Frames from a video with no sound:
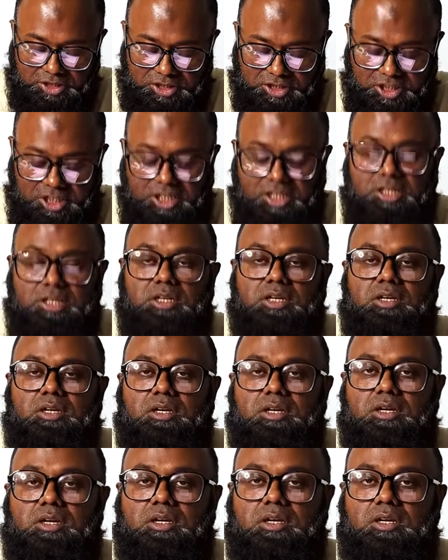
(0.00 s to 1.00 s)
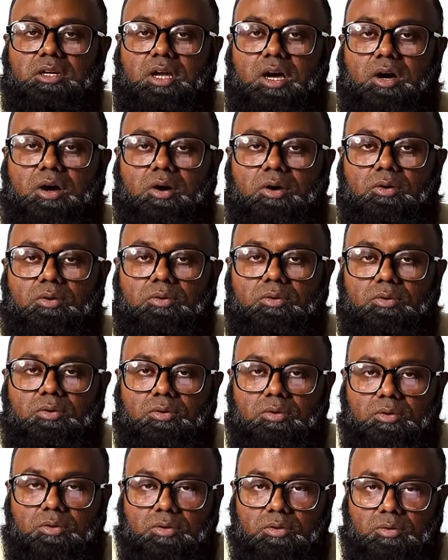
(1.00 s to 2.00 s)
t. Now,
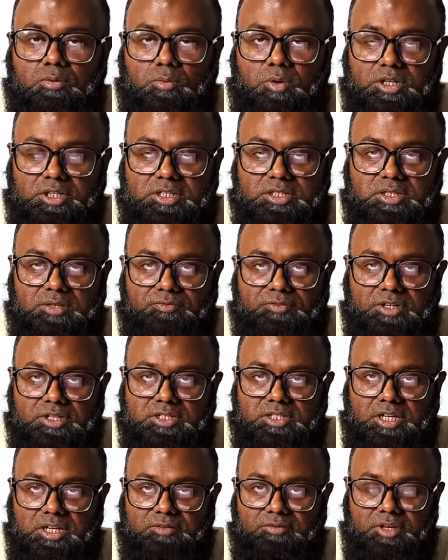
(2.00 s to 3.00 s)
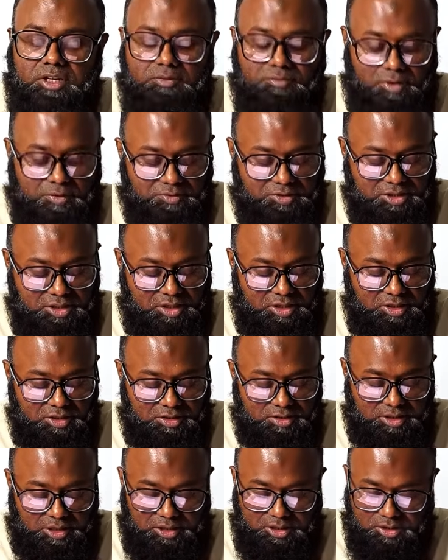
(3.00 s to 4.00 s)
what is the first derivative of t?
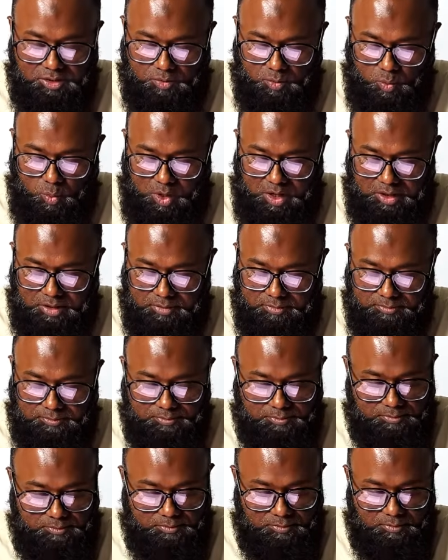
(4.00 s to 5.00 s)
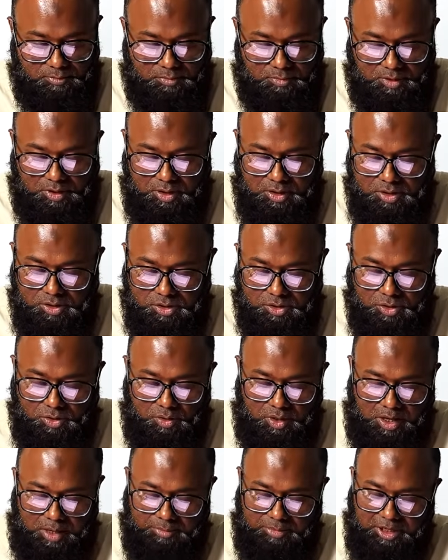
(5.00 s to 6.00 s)
That is 1. So
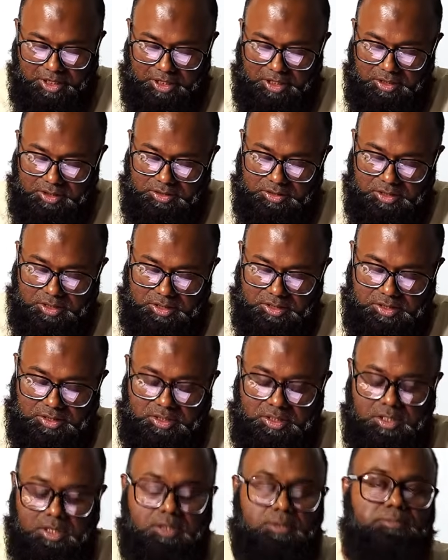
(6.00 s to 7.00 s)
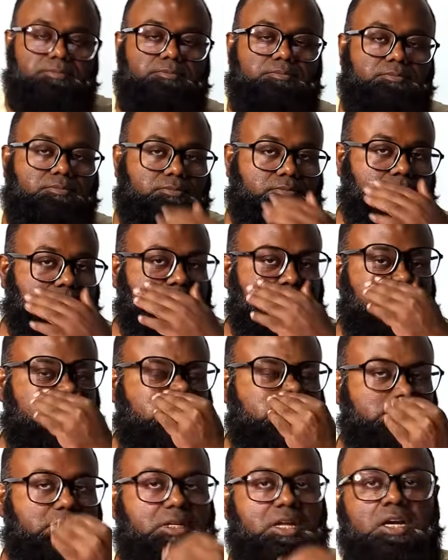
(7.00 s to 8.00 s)
I'm getting this.
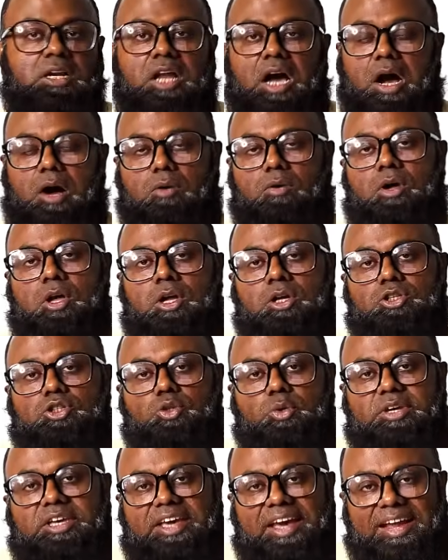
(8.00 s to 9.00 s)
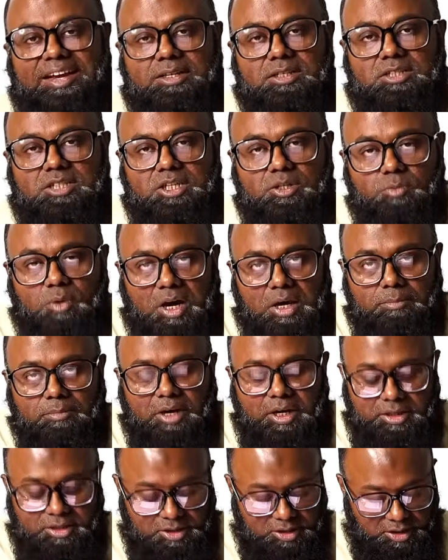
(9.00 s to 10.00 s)
Now, to get dy
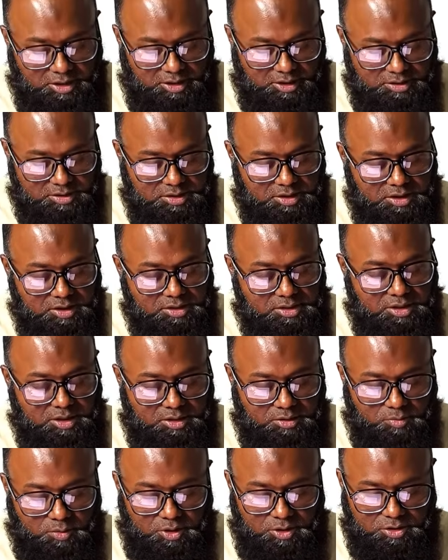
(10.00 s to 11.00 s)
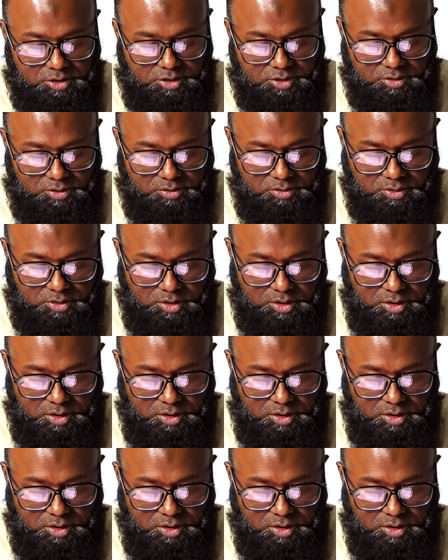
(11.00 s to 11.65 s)
by dx is equal to,